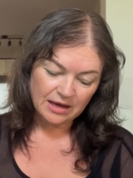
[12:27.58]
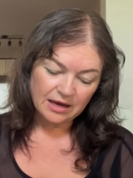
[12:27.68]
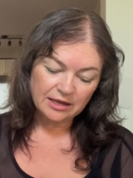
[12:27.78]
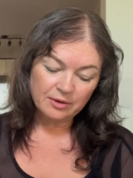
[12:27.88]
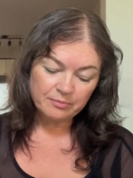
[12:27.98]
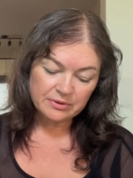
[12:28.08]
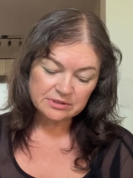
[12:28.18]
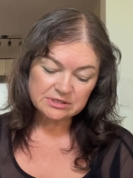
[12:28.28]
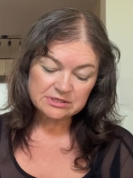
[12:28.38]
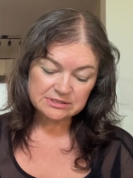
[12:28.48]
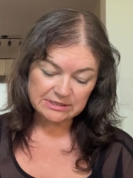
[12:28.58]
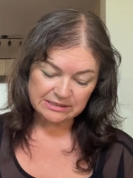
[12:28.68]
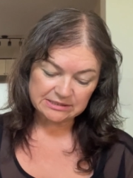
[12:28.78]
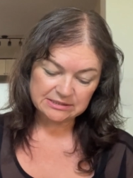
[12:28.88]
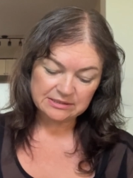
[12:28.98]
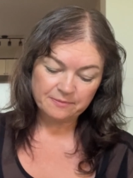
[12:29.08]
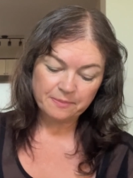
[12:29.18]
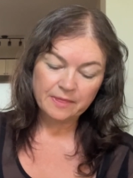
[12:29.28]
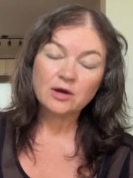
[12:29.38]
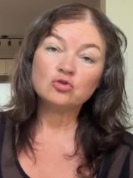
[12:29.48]
Number 6,
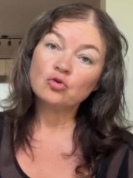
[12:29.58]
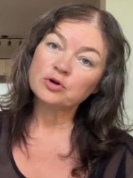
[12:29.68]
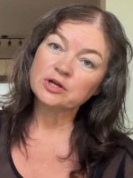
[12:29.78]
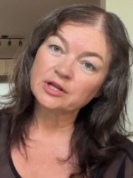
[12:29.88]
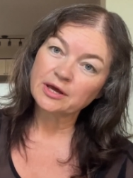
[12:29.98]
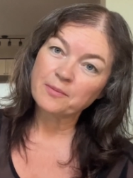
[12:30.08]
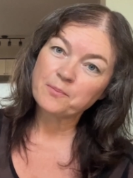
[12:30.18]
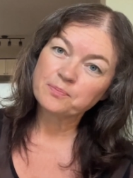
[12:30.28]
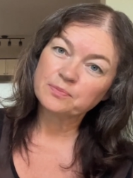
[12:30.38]
journaling.